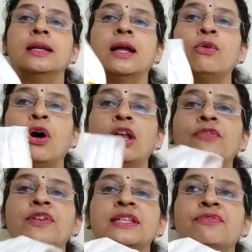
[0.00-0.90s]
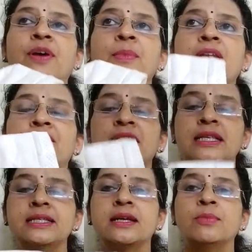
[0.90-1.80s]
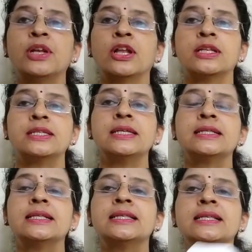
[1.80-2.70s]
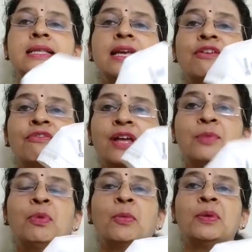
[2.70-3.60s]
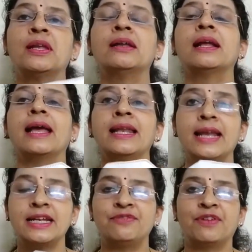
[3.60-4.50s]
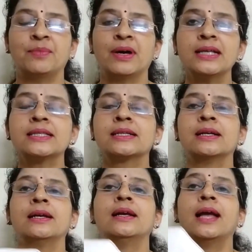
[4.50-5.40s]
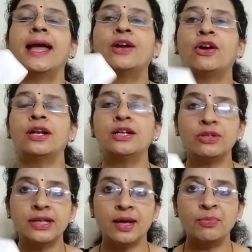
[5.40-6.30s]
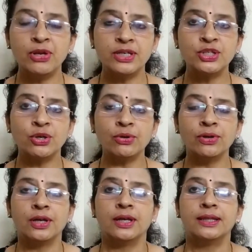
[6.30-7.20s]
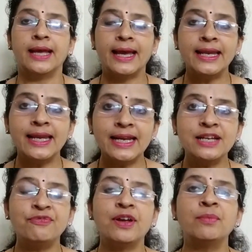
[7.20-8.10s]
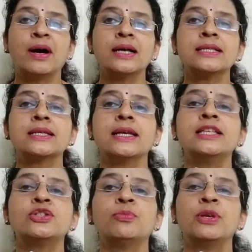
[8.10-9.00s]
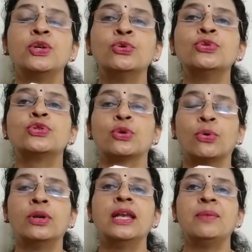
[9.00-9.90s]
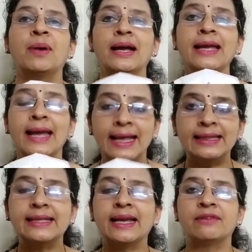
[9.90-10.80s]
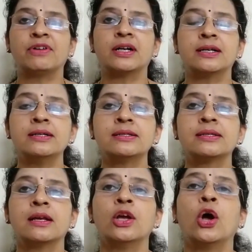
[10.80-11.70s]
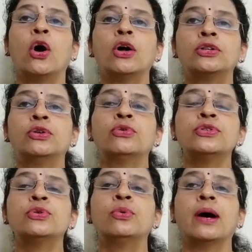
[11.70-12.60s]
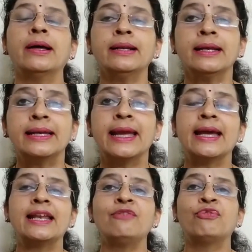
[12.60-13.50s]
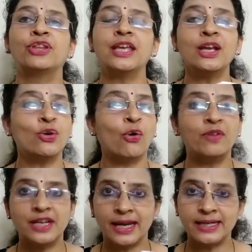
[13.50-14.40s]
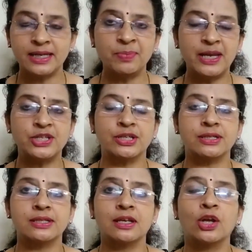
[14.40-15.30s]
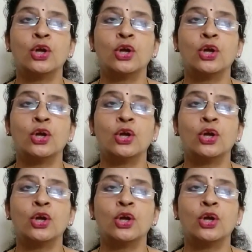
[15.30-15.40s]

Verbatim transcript: Now all of us are familiar with these terminologies. This is the very popular N95 mask. According to the WHO, the N95 mask is to be used only by healthcare workers or those who are caring for the COVID-19 patients.